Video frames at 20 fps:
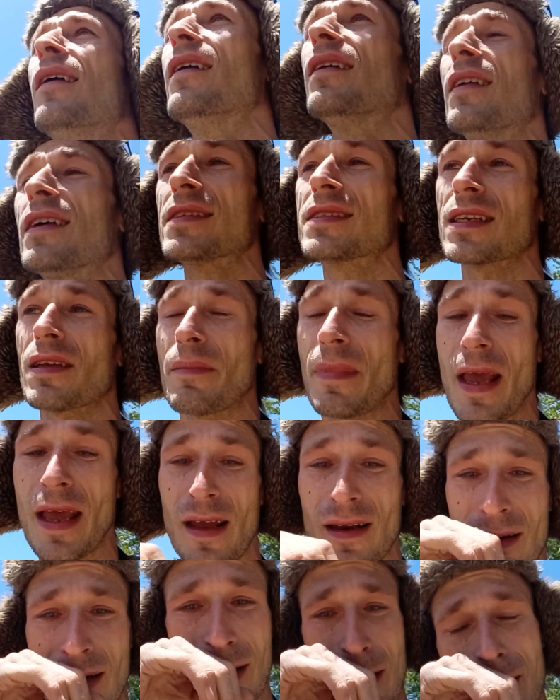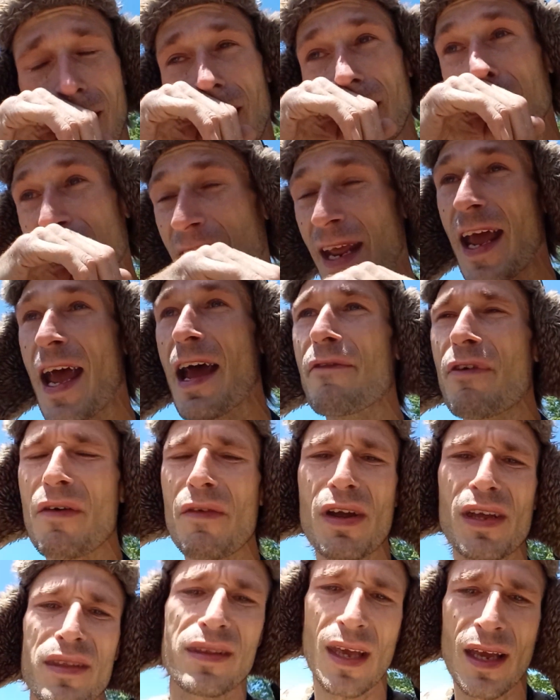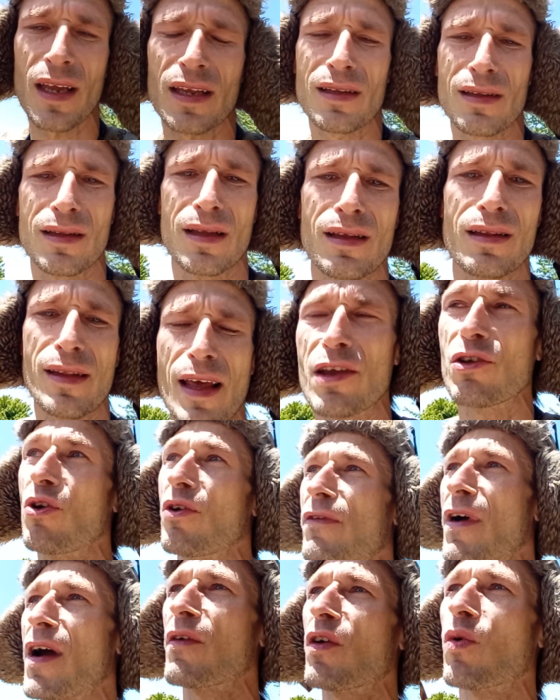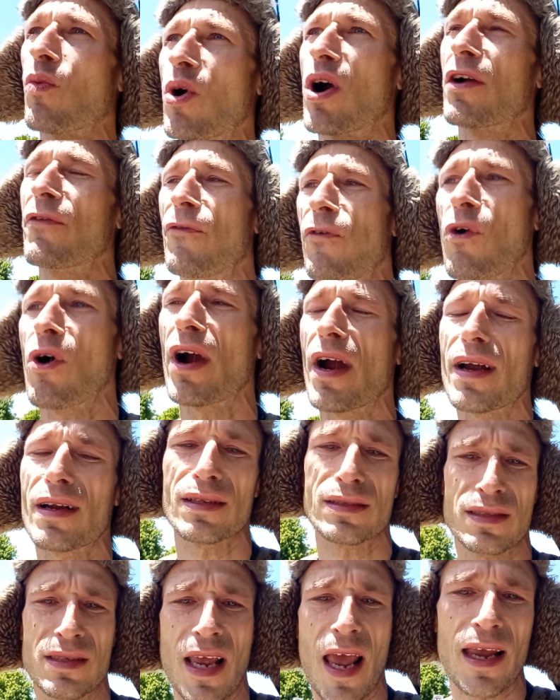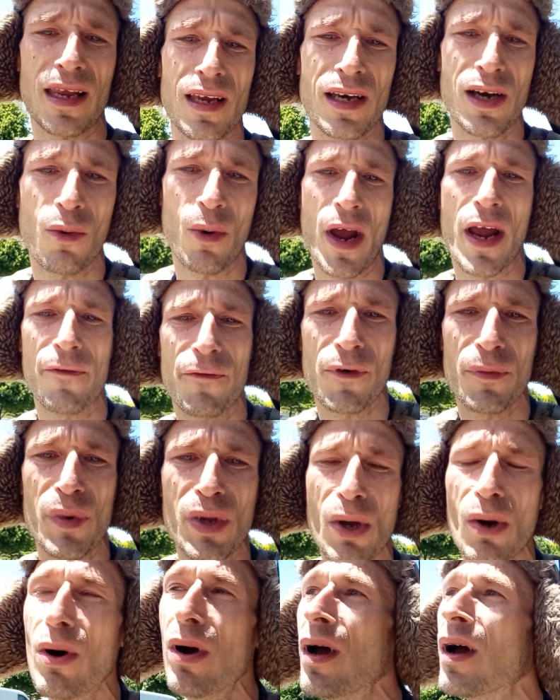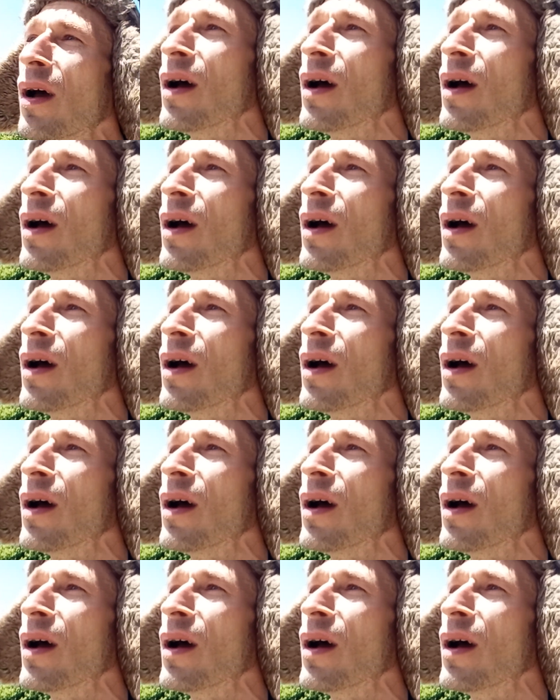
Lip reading: listen, man, to have everything that you've ever worked for taken away from you,